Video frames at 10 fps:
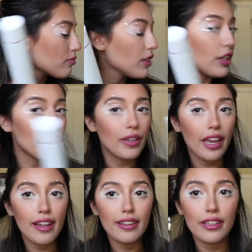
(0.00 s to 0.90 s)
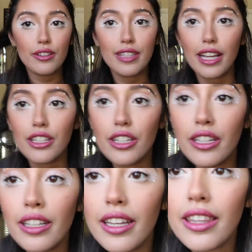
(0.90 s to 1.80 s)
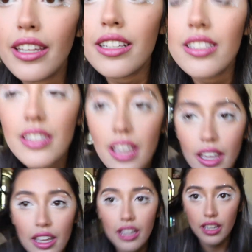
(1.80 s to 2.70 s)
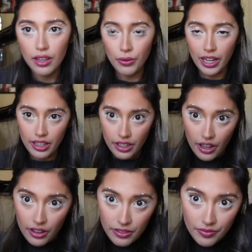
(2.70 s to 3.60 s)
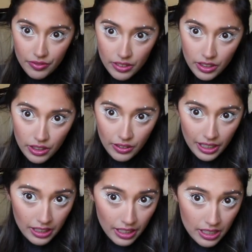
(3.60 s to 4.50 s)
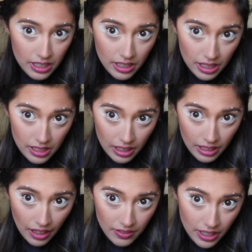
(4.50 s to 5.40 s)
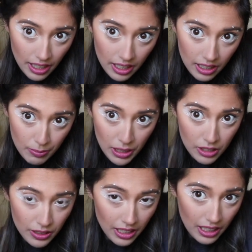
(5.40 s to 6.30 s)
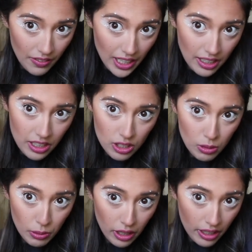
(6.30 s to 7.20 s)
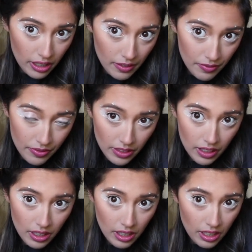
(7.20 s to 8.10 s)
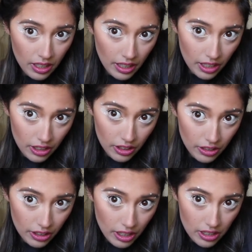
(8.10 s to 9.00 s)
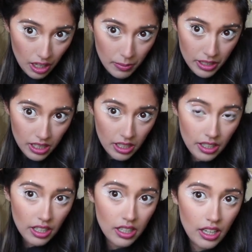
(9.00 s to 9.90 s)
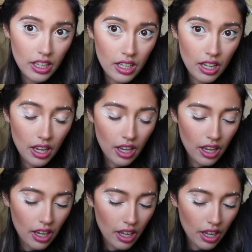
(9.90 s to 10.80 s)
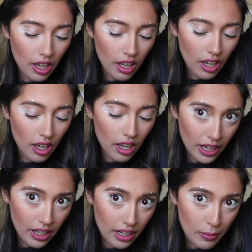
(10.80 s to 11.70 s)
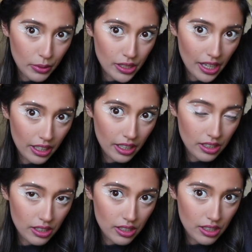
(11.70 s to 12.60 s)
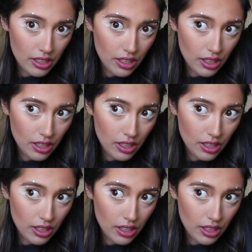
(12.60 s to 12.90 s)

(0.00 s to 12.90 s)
you know, get a little section like this, ready to go. Go like this, because left, if you're doing it left-handed, it's super hard. Like you know you're not dominant in it, and then wait a couple seconds.